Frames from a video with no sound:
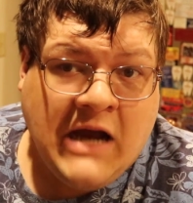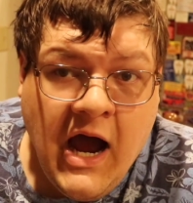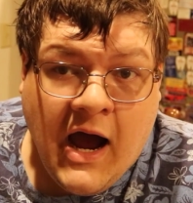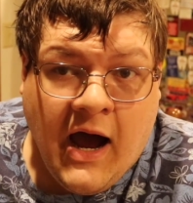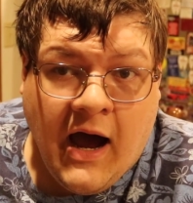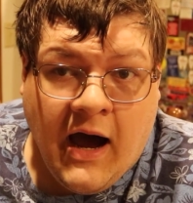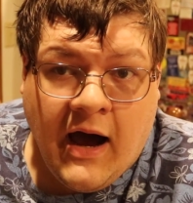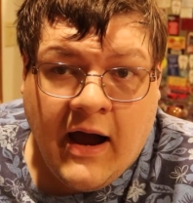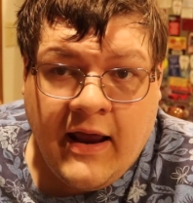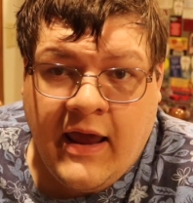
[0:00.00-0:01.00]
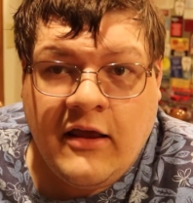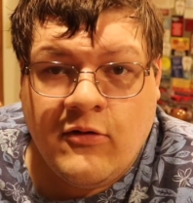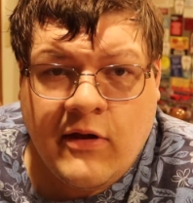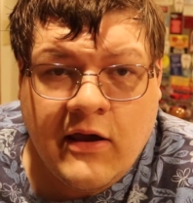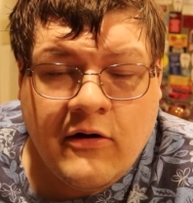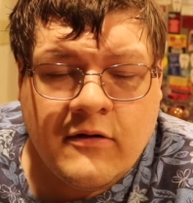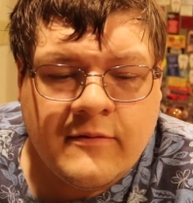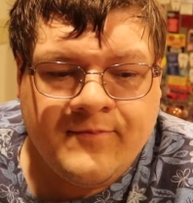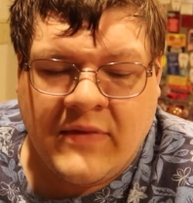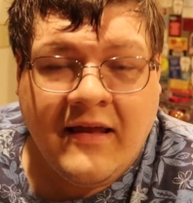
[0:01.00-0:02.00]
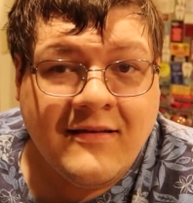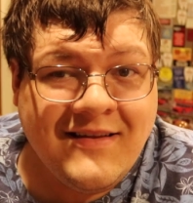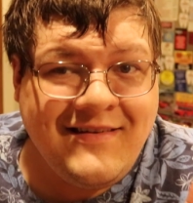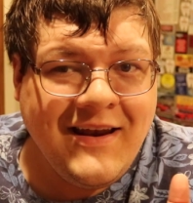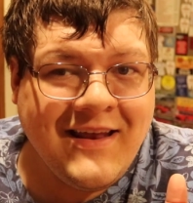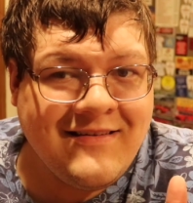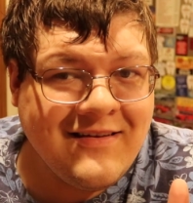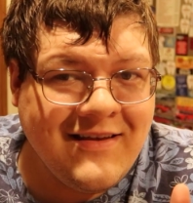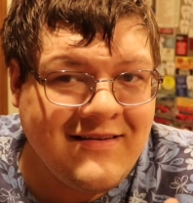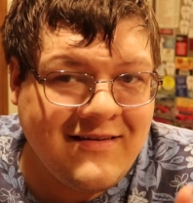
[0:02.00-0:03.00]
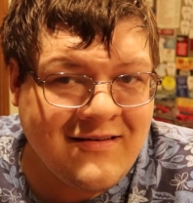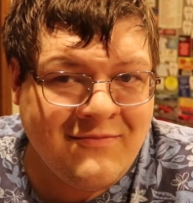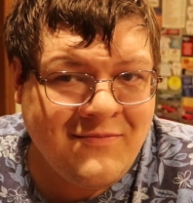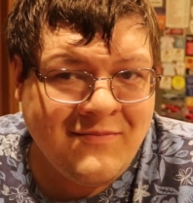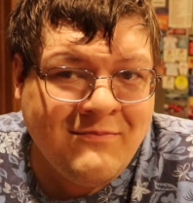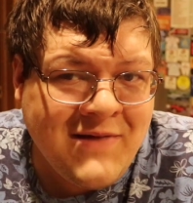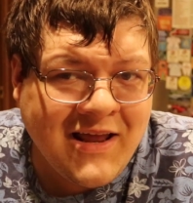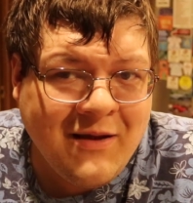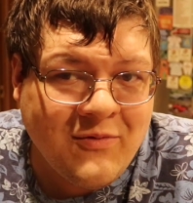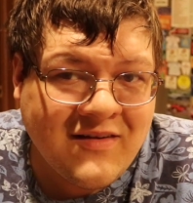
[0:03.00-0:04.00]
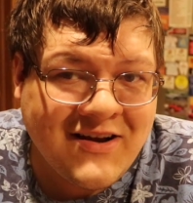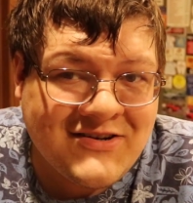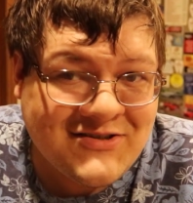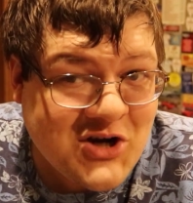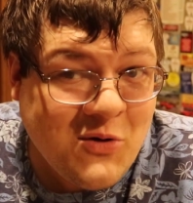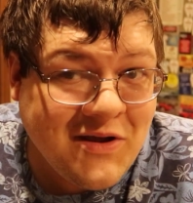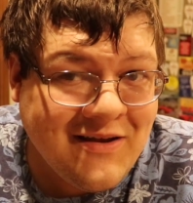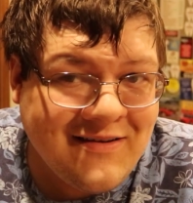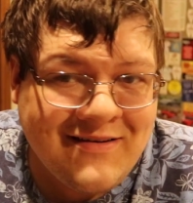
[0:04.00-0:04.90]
I hate Yu-Gi-Oh! Let's dig into this metagame discussion, shall we?